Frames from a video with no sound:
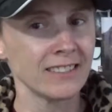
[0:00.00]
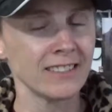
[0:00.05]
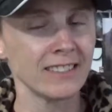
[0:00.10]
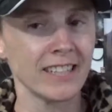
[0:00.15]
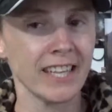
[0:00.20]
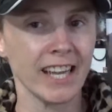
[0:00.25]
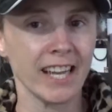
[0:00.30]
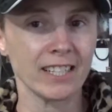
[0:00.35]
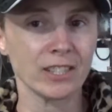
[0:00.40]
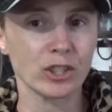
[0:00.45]

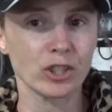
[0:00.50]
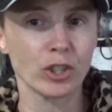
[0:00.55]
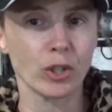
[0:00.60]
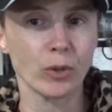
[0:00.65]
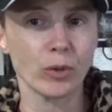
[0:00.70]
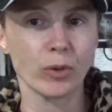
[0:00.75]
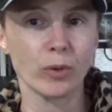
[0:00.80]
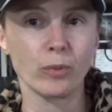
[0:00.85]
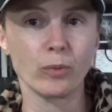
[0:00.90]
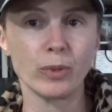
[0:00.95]
cat
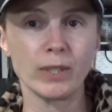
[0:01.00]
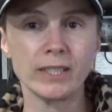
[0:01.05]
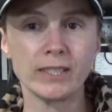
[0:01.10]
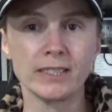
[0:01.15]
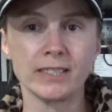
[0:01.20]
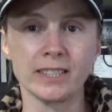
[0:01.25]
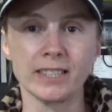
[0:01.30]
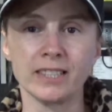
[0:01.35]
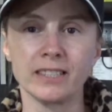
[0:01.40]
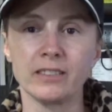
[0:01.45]
show that we
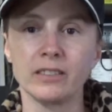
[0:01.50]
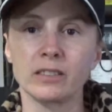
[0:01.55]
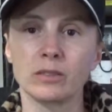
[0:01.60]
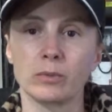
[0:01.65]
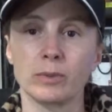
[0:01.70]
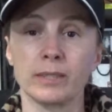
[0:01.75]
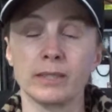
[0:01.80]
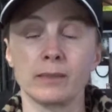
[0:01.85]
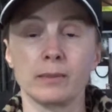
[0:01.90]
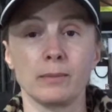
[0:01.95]
did, this
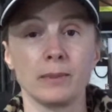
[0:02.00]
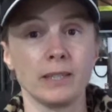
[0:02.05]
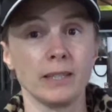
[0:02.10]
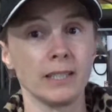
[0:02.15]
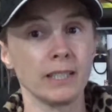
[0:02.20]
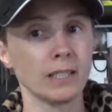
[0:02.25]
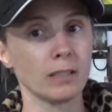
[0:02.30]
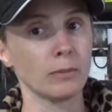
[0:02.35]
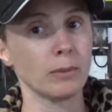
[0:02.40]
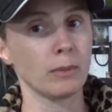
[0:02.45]
one's a
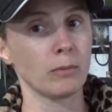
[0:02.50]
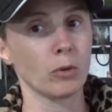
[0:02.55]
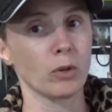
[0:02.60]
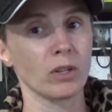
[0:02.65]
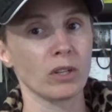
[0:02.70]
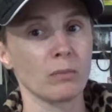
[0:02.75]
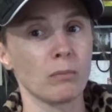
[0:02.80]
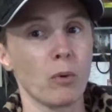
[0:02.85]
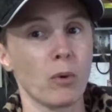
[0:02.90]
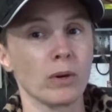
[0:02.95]
little bit
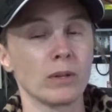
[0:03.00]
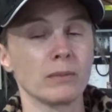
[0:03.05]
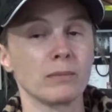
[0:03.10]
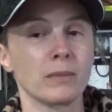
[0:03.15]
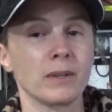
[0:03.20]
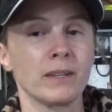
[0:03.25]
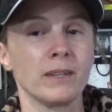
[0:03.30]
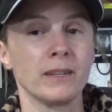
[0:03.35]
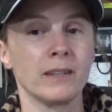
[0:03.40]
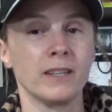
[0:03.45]
more important.